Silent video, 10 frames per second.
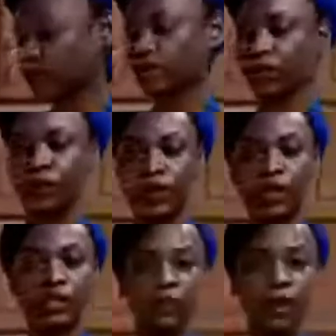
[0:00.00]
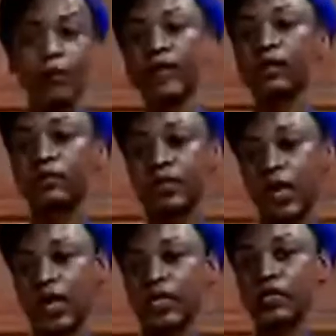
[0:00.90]
of on a small medium
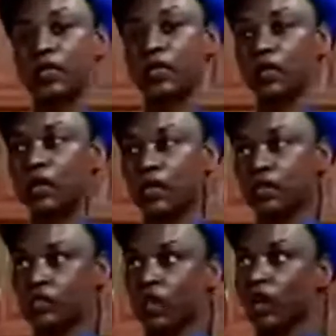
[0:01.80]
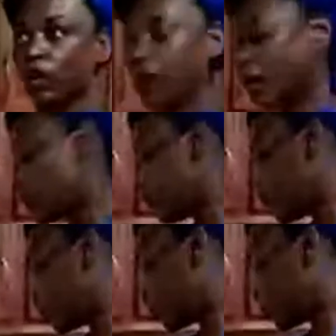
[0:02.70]
size. So I am
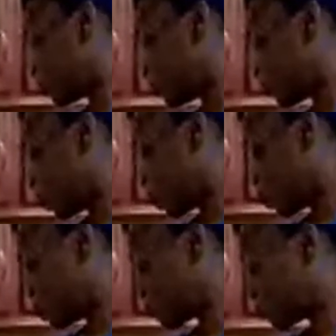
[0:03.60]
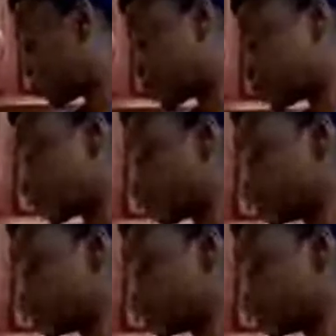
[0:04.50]
going to, I just want